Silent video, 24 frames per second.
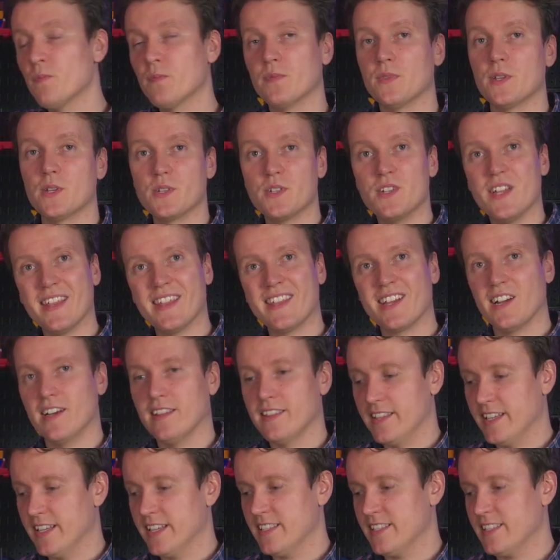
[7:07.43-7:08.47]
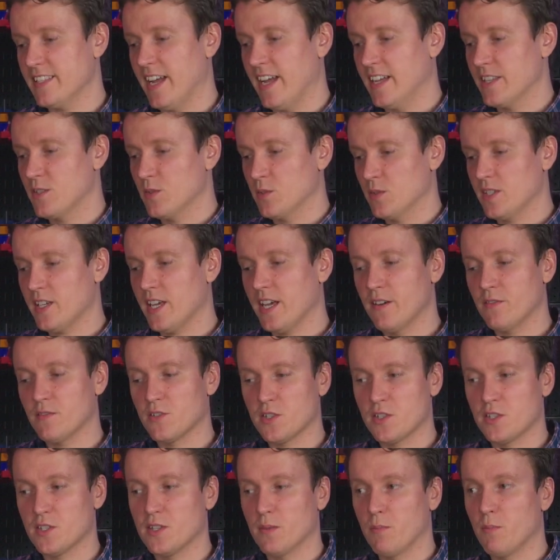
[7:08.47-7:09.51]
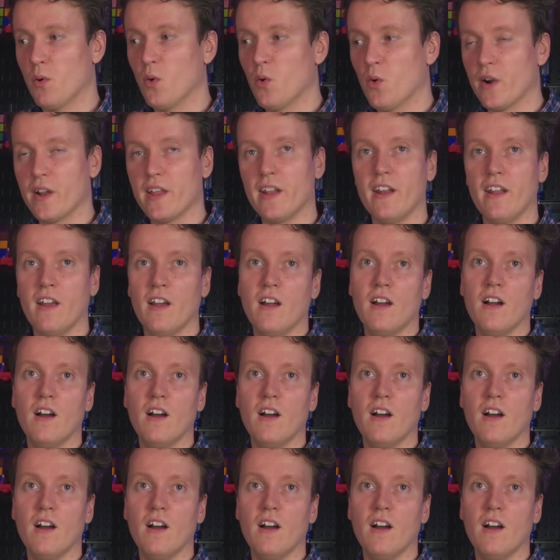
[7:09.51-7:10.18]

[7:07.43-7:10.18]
there's nothing on this side, so it's kind of just supported